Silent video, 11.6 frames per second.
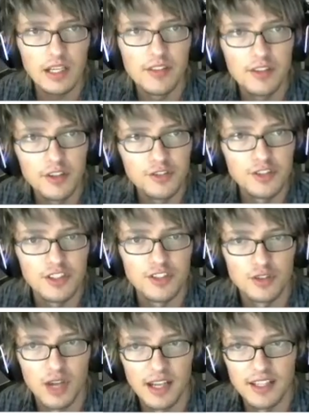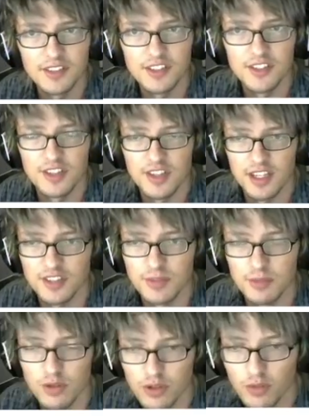And there's this, I guess this is like
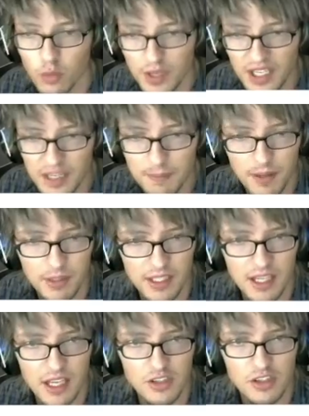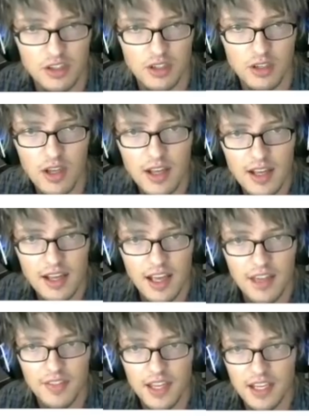some sort of weed publication,
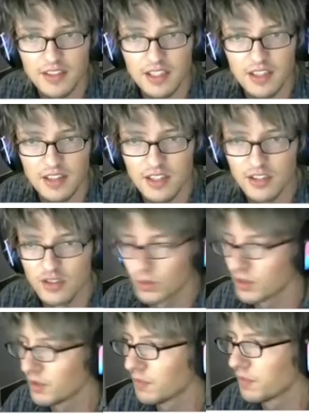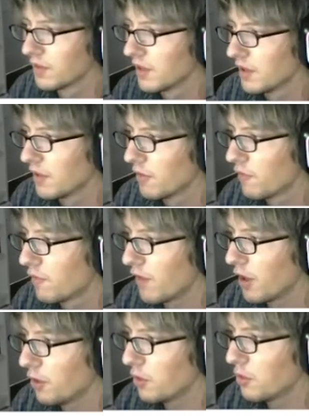and they did this sort of
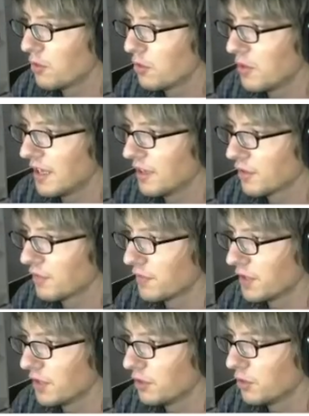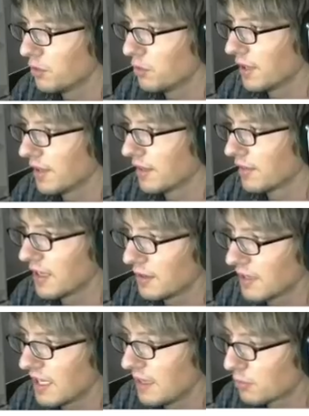faux interview where they
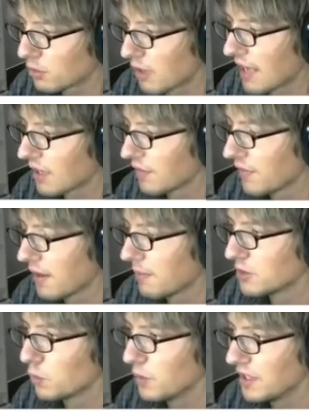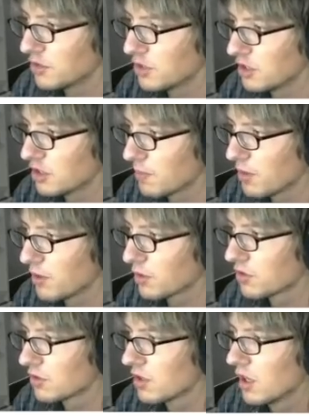keep track of how much weed she
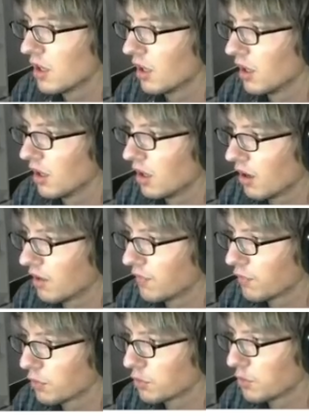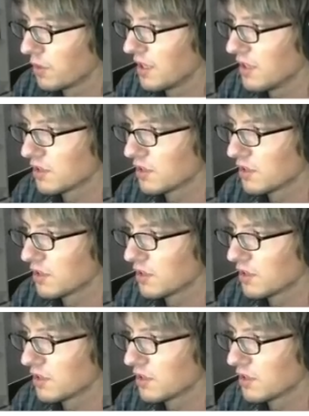smokes on 420.